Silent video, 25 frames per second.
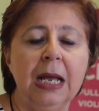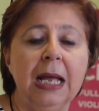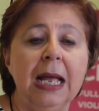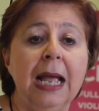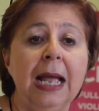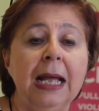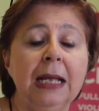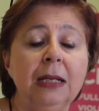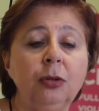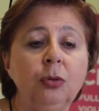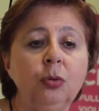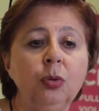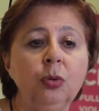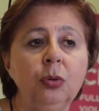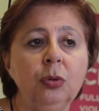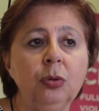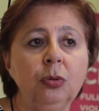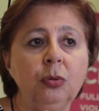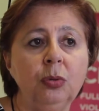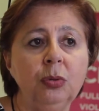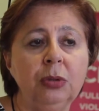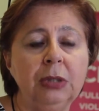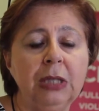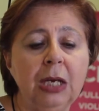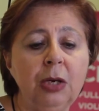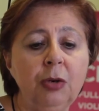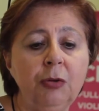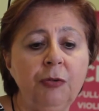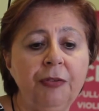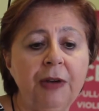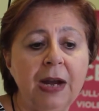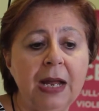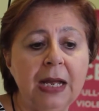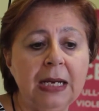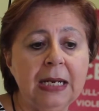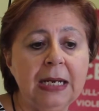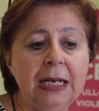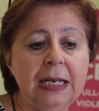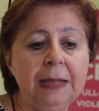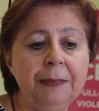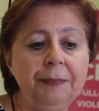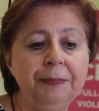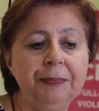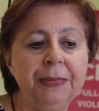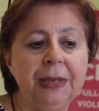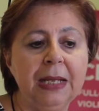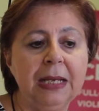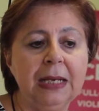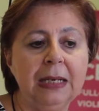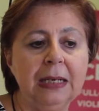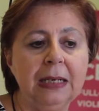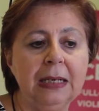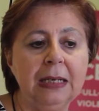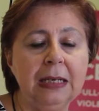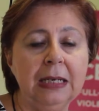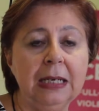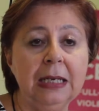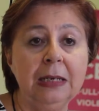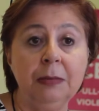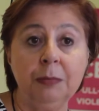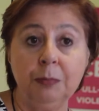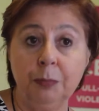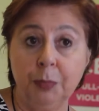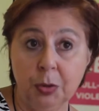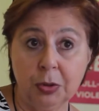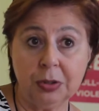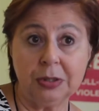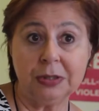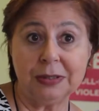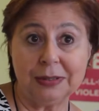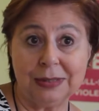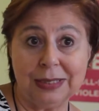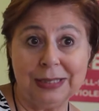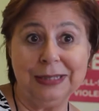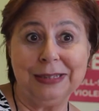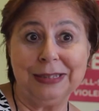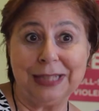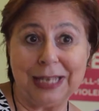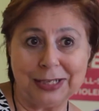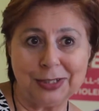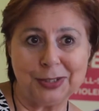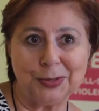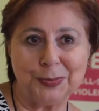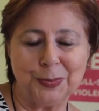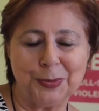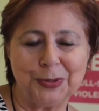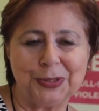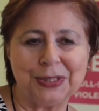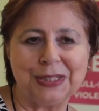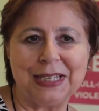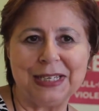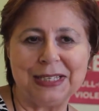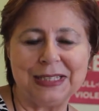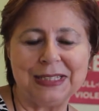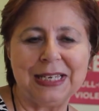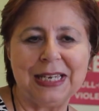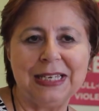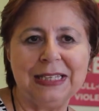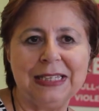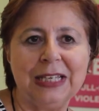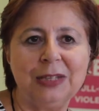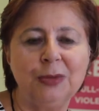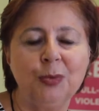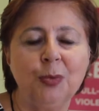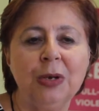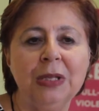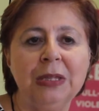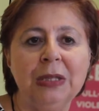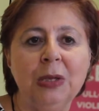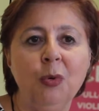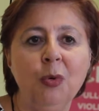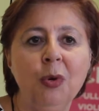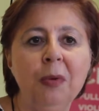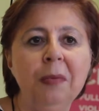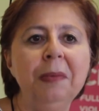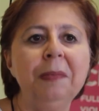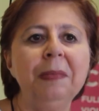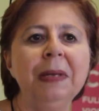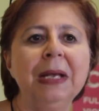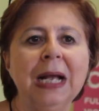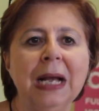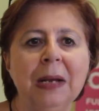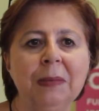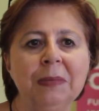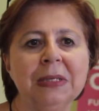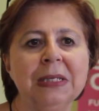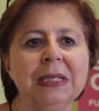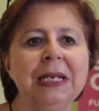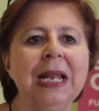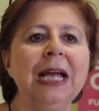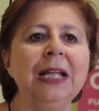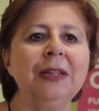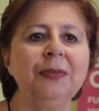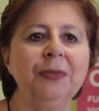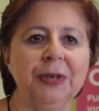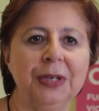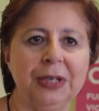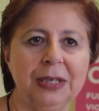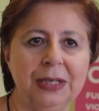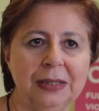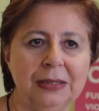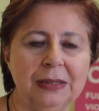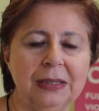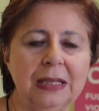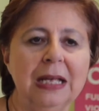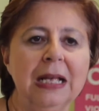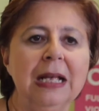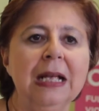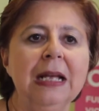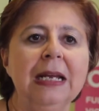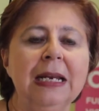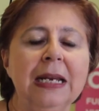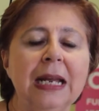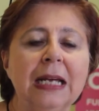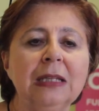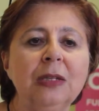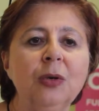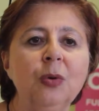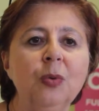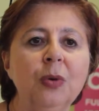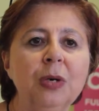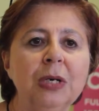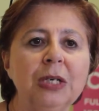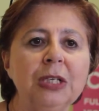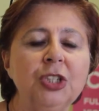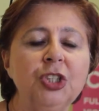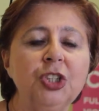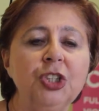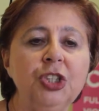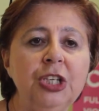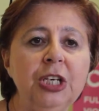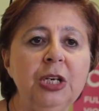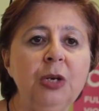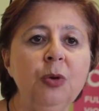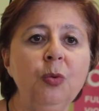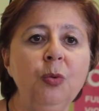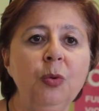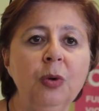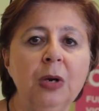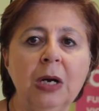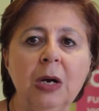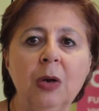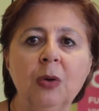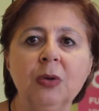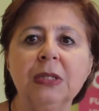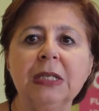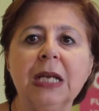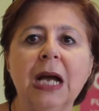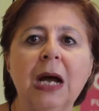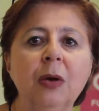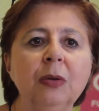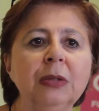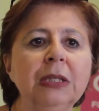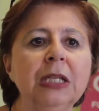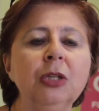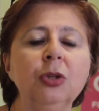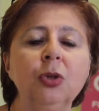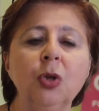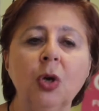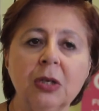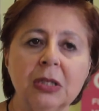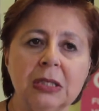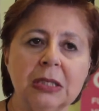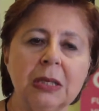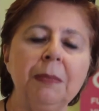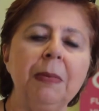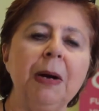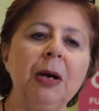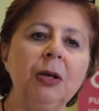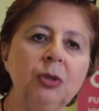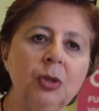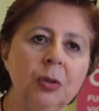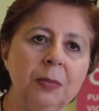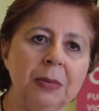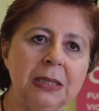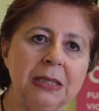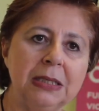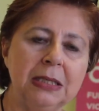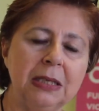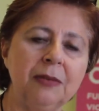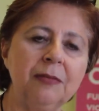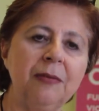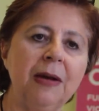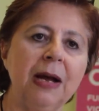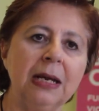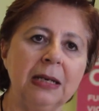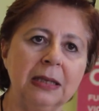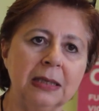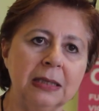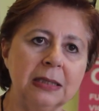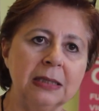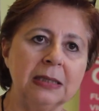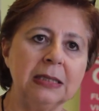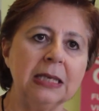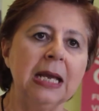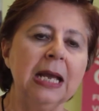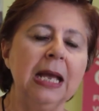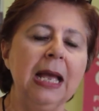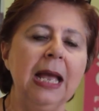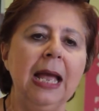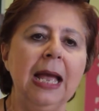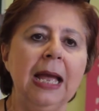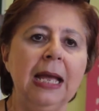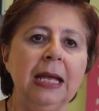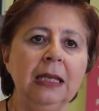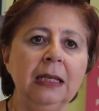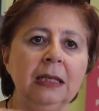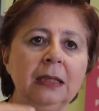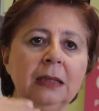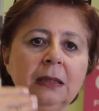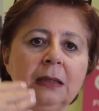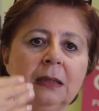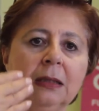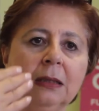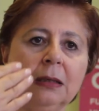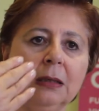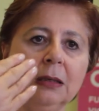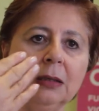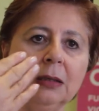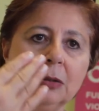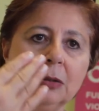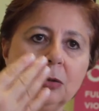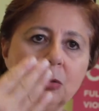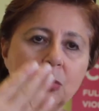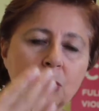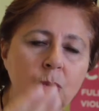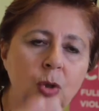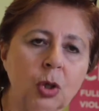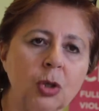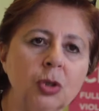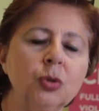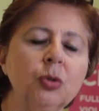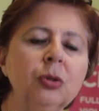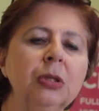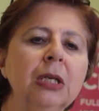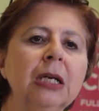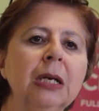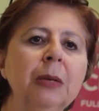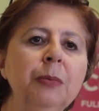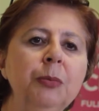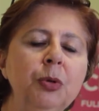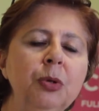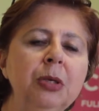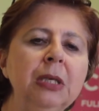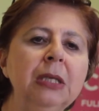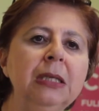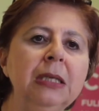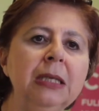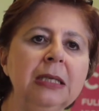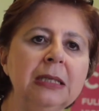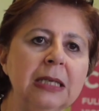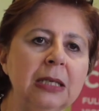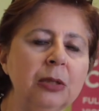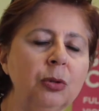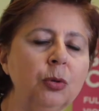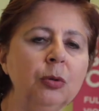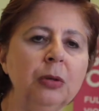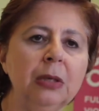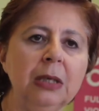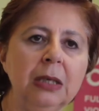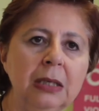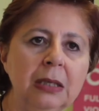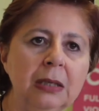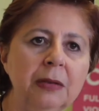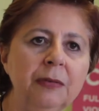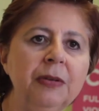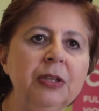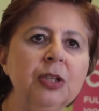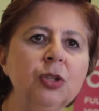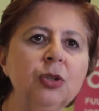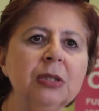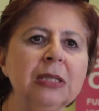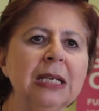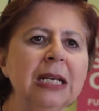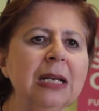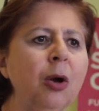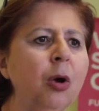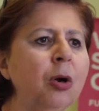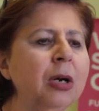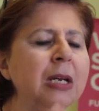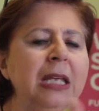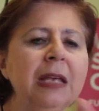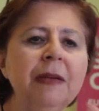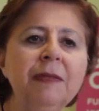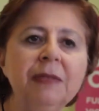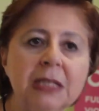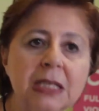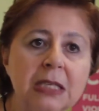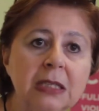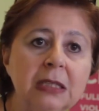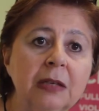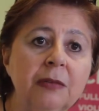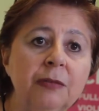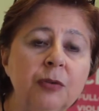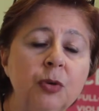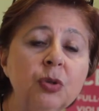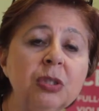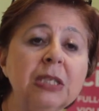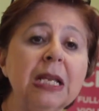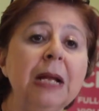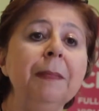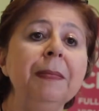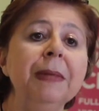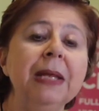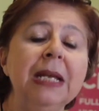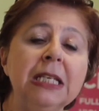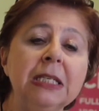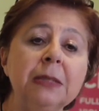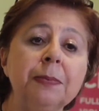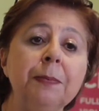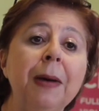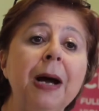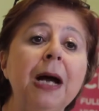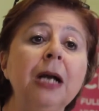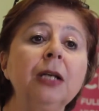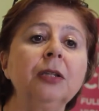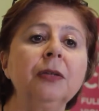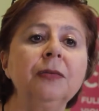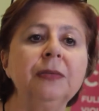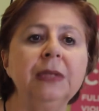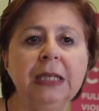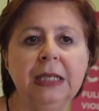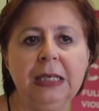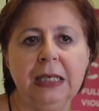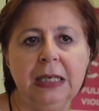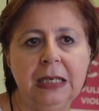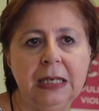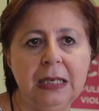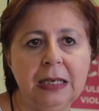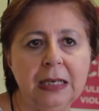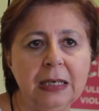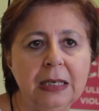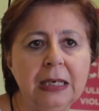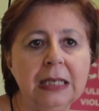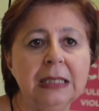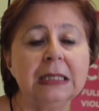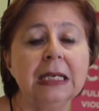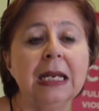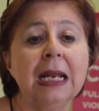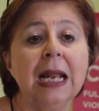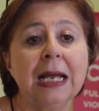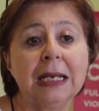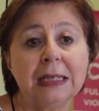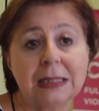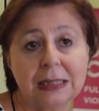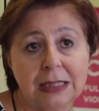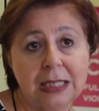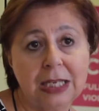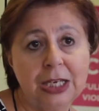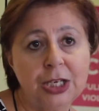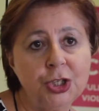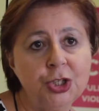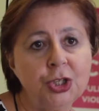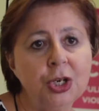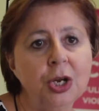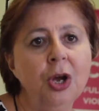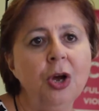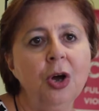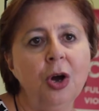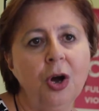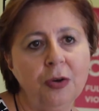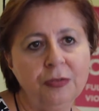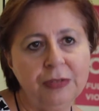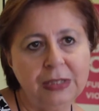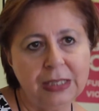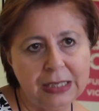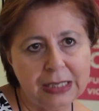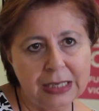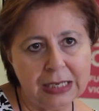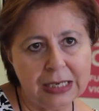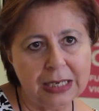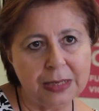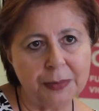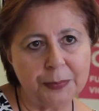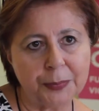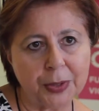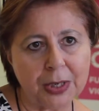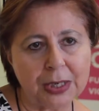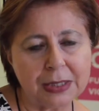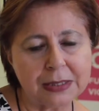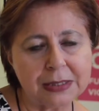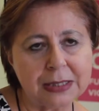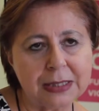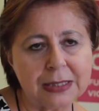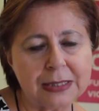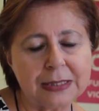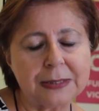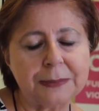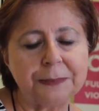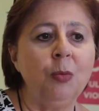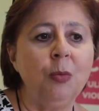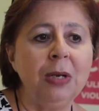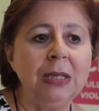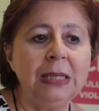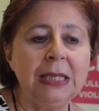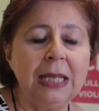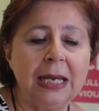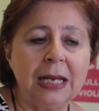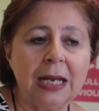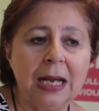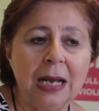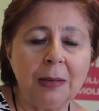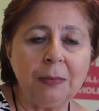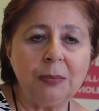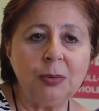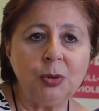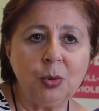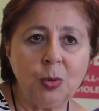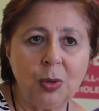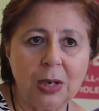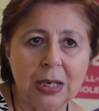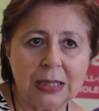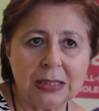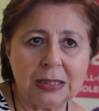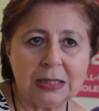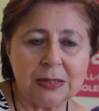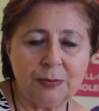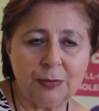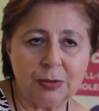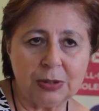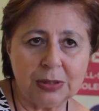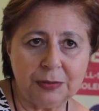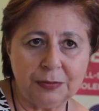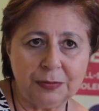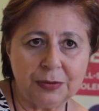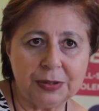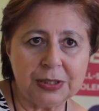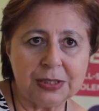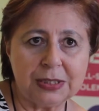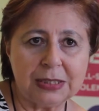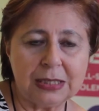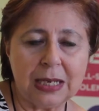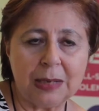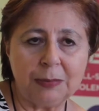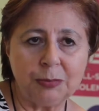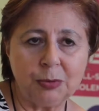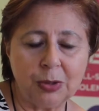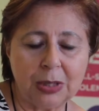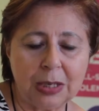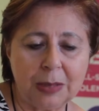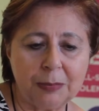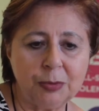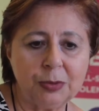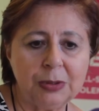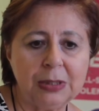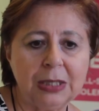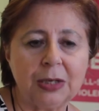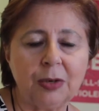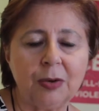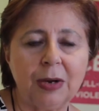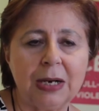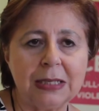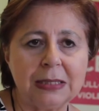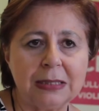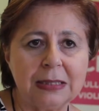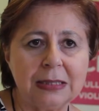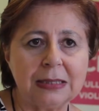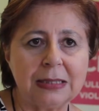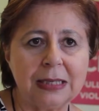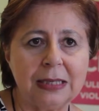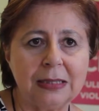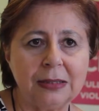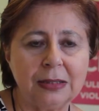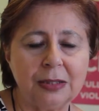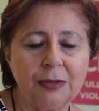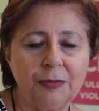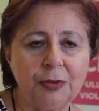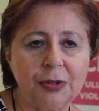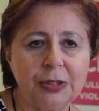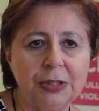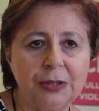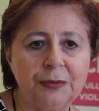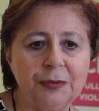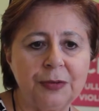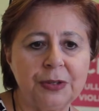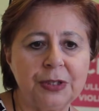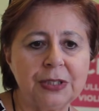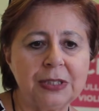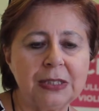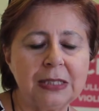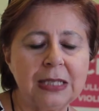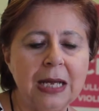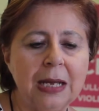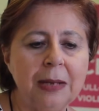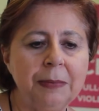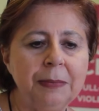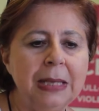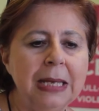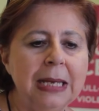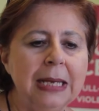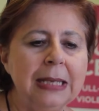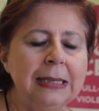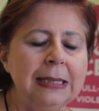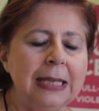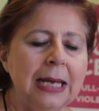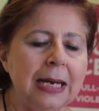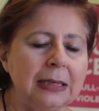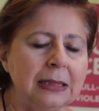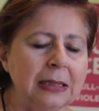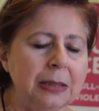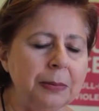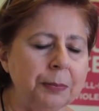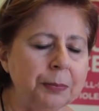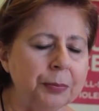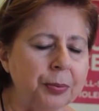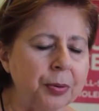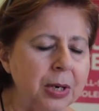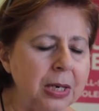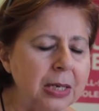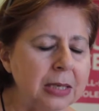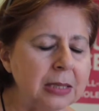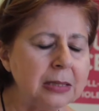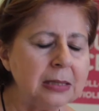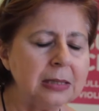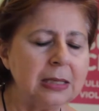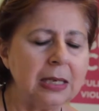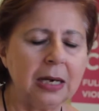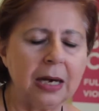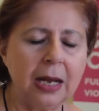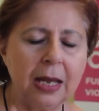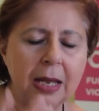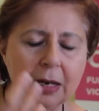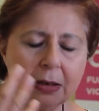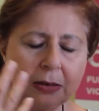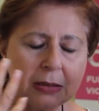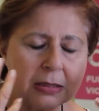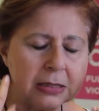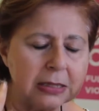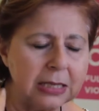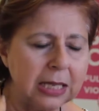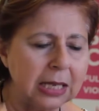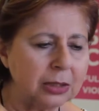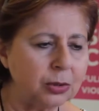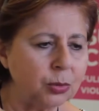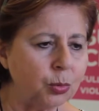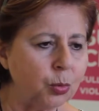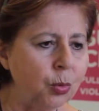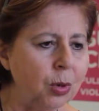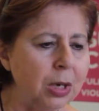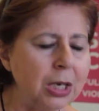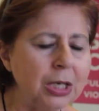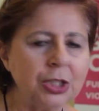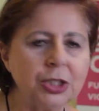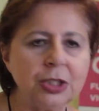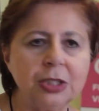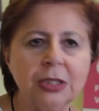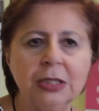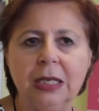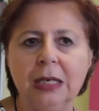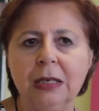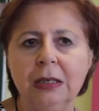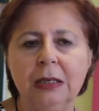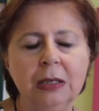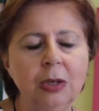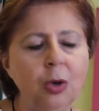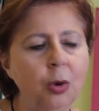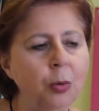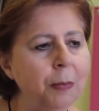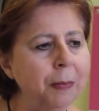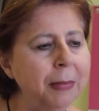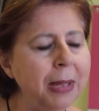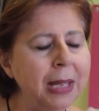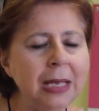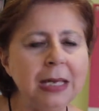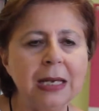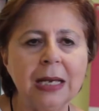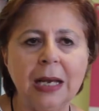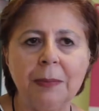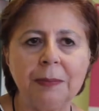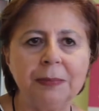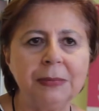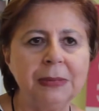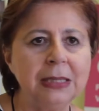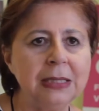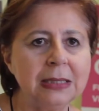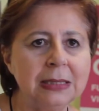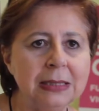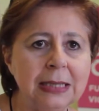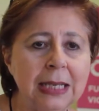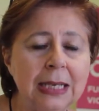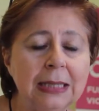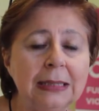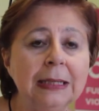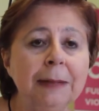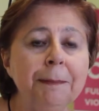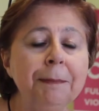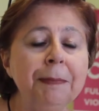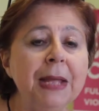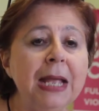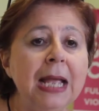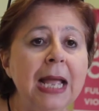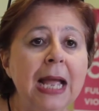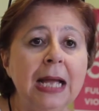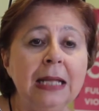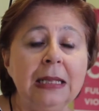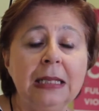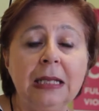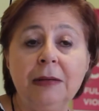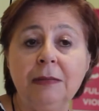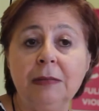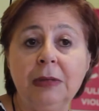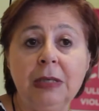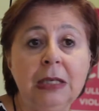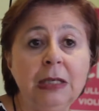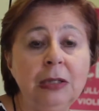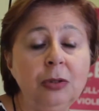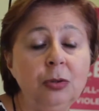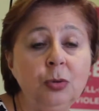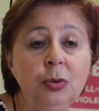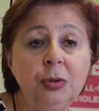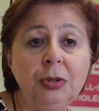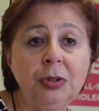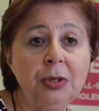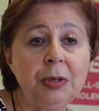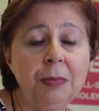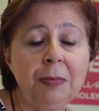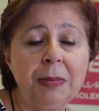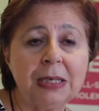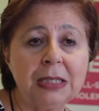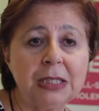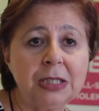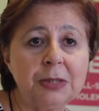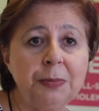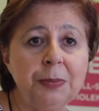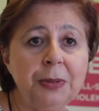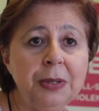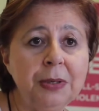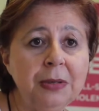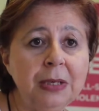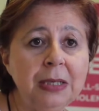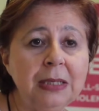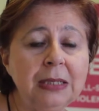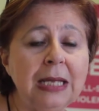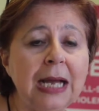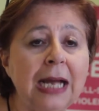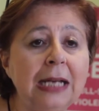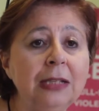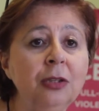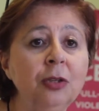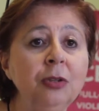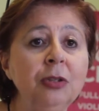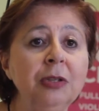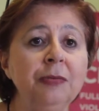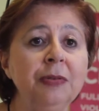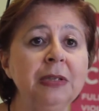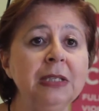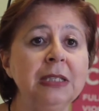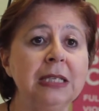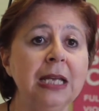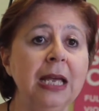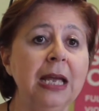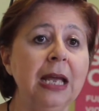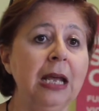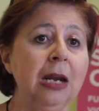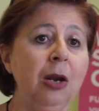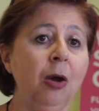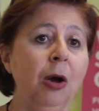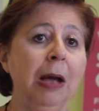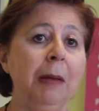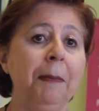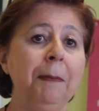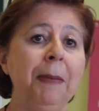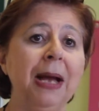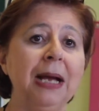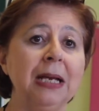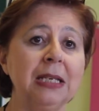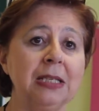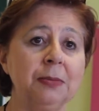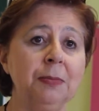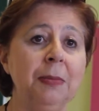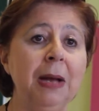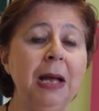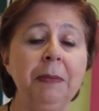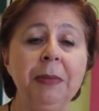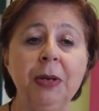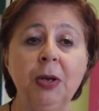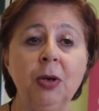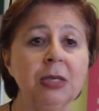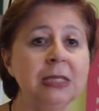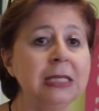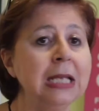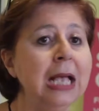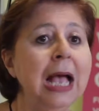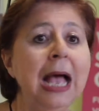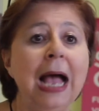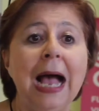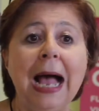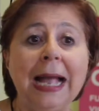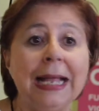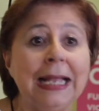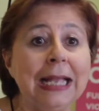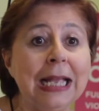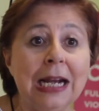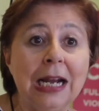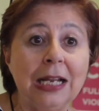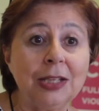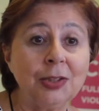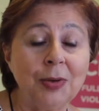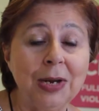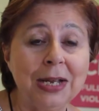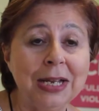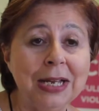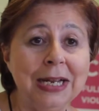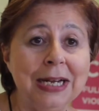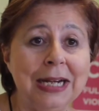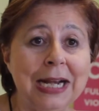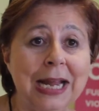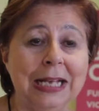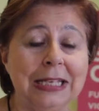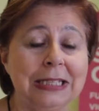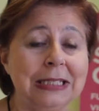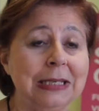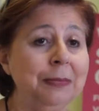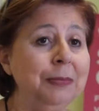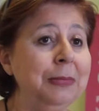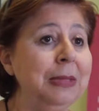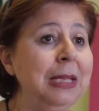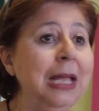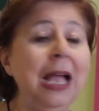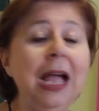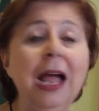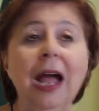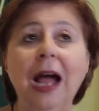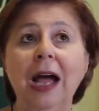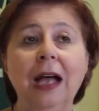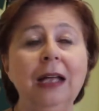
And to tell you frankly, in textbooks, they say that when the woman becomes an advocate, in other words, she goes out and talks about domestic violence and talks to the communities and to individuals or gives interviews, it's part of the healing. It's the last stage of the healing process. When they come to us for the first time, to come to the crisis center for the first time, they are depressed, their hair is not washed, there's no makeup, this, that. And then in 2-3 months period, I don't even say hello. I pass by because I cannot recognize them. They